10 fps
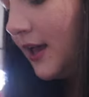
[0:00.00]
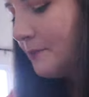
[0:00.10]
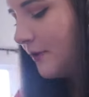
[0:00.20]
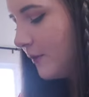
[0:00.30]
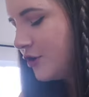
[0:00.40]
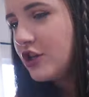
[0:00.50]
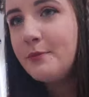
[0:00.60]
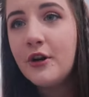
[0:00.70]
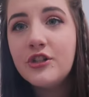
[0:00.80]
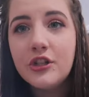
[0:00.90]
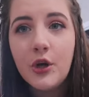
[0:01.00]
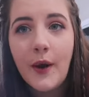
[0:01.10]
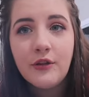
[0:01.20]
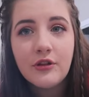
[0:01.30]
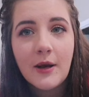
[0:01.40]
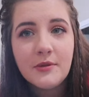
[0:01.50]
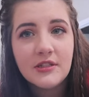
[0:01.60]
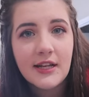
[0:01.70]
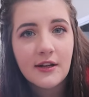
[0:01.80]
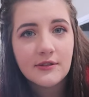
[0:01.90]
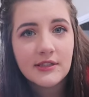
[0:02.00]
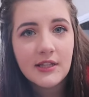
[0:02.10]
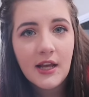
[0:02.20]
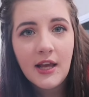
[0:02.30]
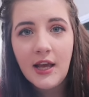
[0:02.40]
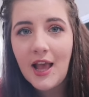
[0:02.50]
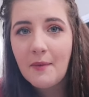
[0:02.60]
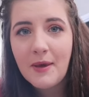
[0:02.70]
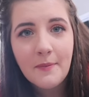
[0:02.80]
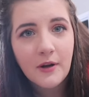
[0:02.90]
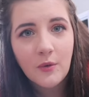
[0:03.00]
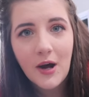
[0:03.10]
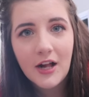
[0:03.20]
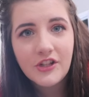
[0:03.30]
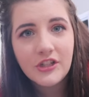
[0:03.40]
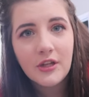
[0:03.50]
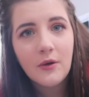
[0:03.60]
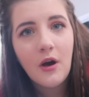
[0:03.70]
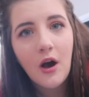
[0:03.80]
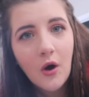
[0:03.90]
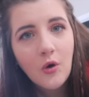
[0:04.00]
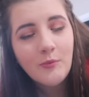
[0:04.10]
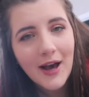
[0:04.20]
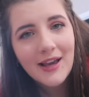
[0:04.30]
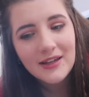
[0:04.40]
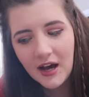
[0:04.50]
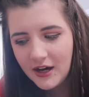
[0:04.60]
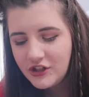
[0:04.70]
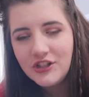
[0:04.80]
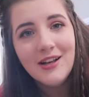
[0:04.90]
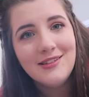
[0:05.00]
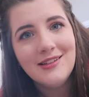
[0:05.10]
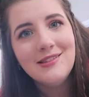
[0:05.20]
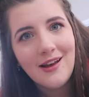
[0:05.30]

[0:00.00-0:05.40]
But when you're the person going through the ups and downs and people are watching you, oh my gosh, does it